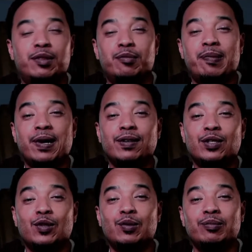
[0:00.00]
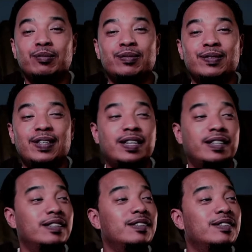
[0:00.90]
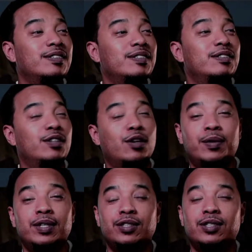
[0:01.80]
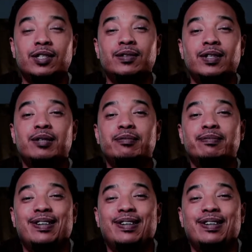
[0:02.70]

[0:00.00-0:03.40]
the parents home and no one showed up.